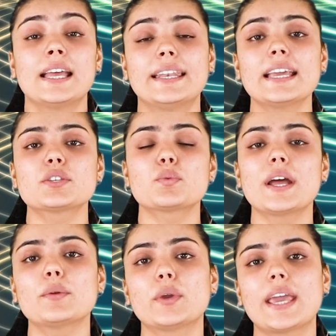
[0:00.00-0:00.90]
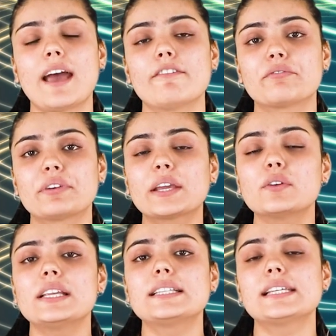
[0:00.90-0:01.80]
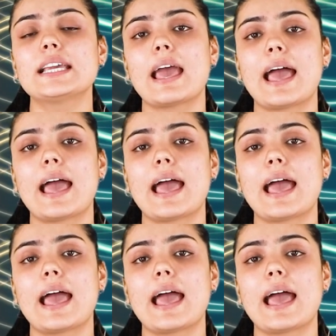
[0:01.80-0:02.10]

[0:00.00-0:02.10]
Next one, we have regulating